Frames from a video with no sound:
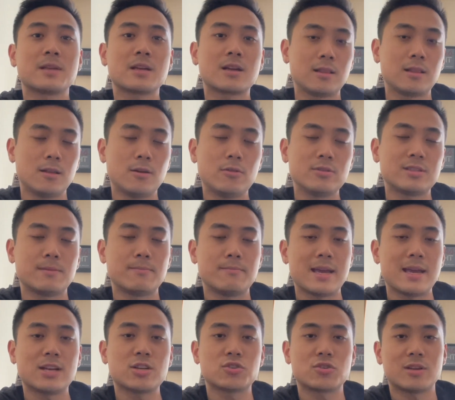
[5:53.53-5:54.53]
close and
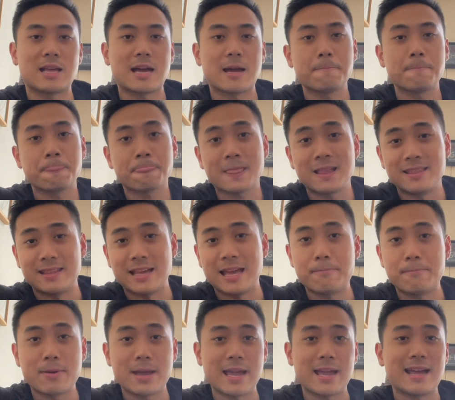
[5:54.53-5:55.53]
make sure that
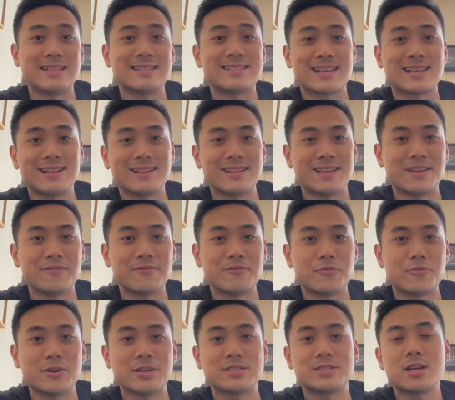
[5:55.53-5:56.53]
they pay and settle the
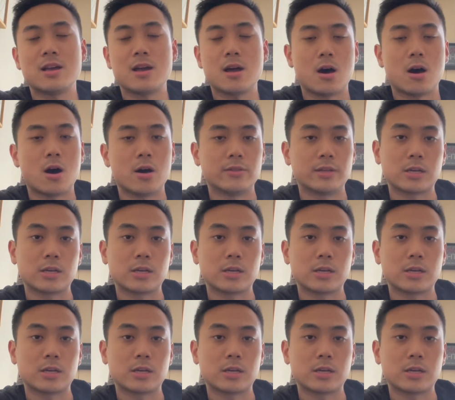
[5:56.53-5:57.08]
invoice on the